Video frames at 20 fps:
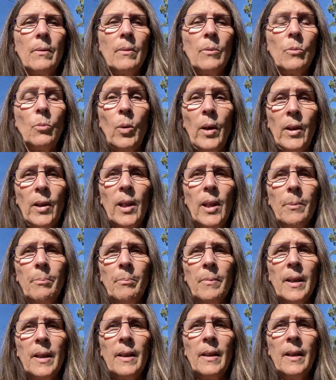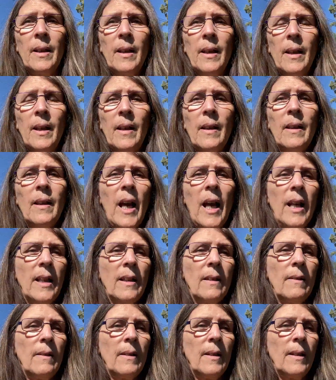with them. That
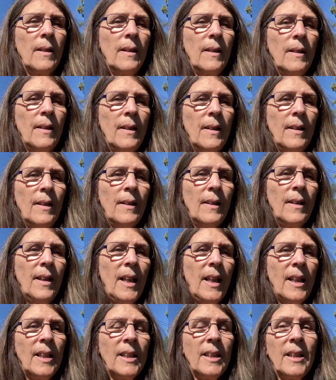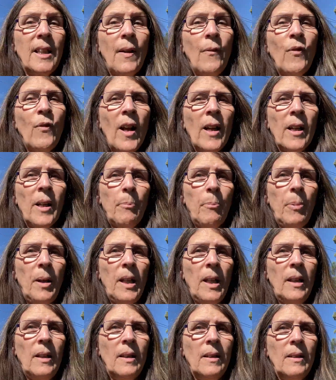is
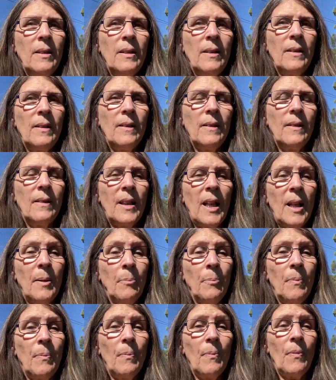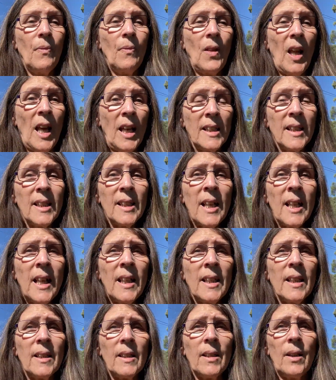developing them, their
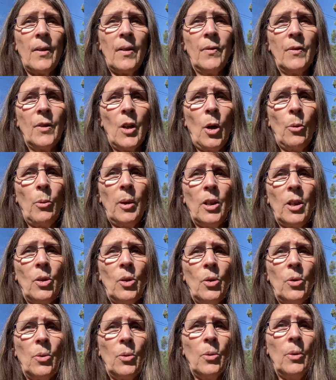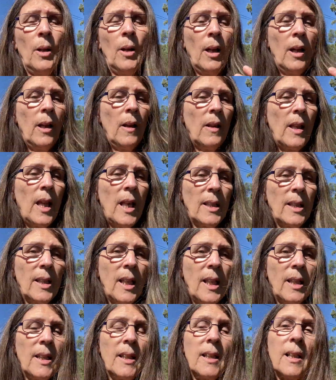sense of knowing you, their
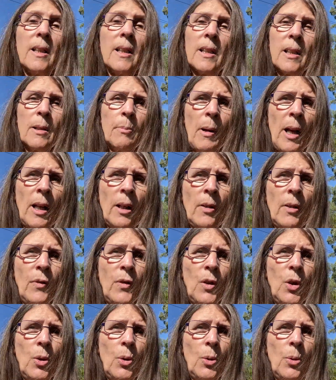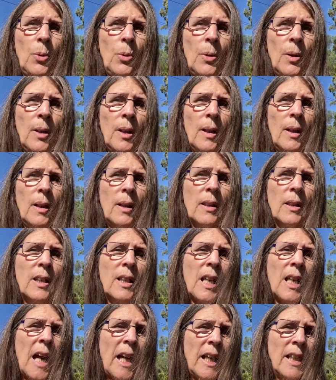sense of smell of you,
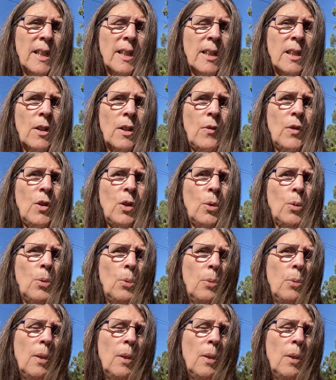taste of you,